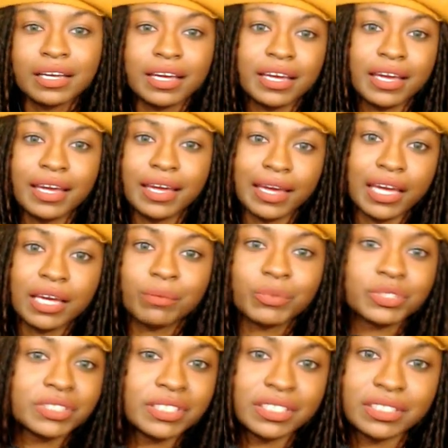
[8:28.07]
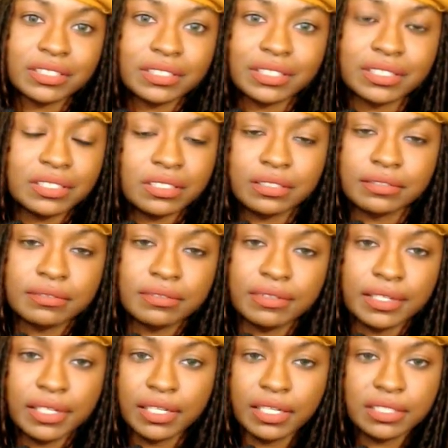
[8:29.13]
Hamilton is, is,
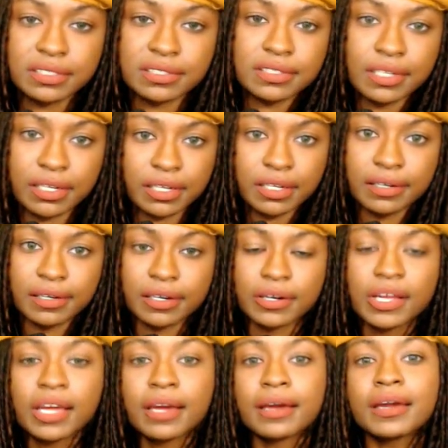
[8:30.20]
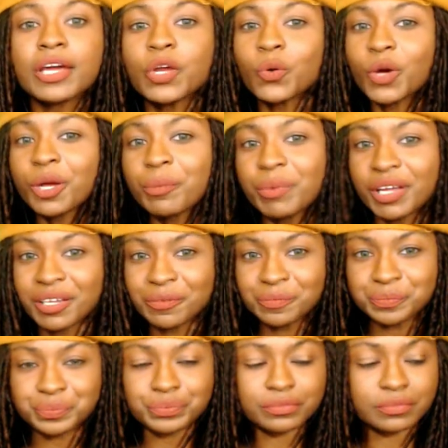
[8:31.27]
is stuck in there. Anyway, but...
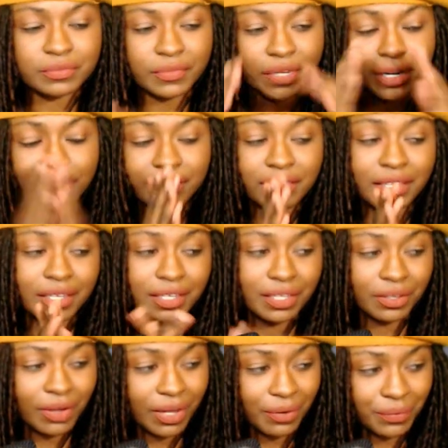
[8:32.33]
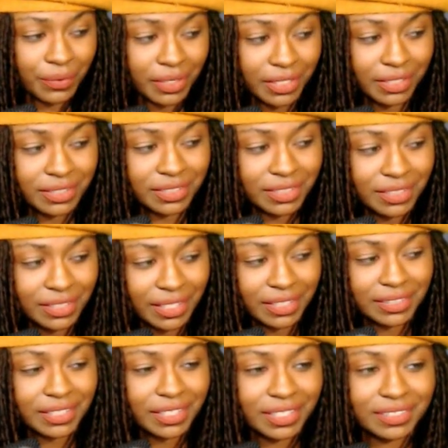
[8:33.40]
thank you. I really did like
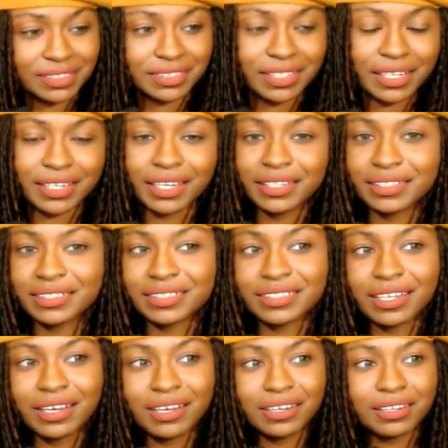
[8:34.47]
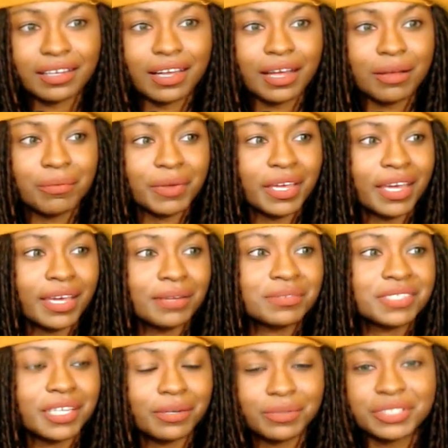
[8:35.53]
that. I like the song. I mean, Ham
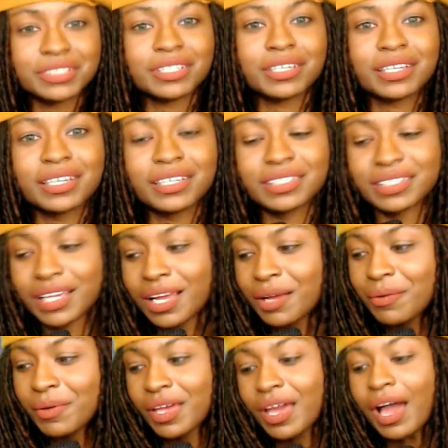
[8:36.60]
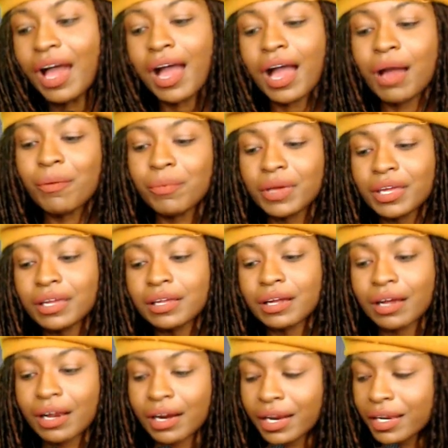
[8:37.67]
Sandwich did a good job. I mean,
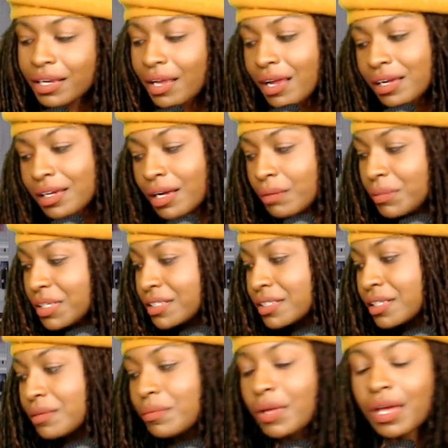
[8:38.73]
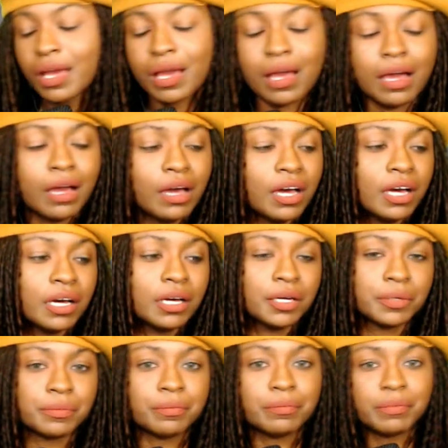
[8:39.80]
all right, y'all call me a simp.
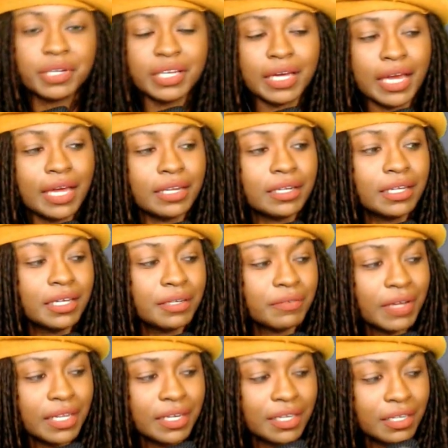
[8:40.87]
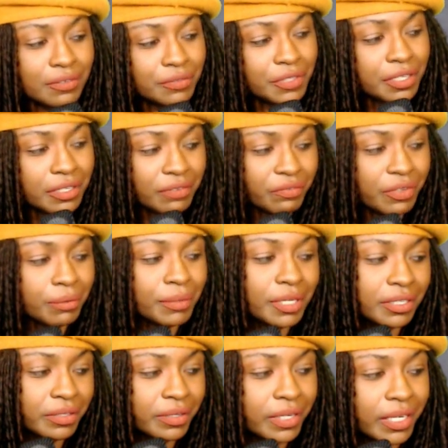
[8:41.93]
Um, but I love, I love hearing female
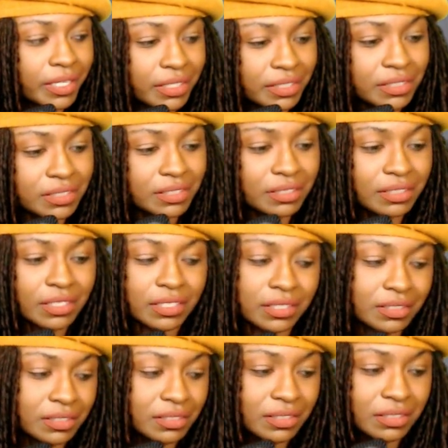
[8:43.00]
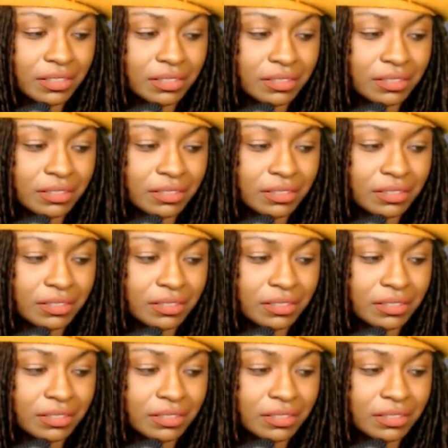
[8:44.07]
creators because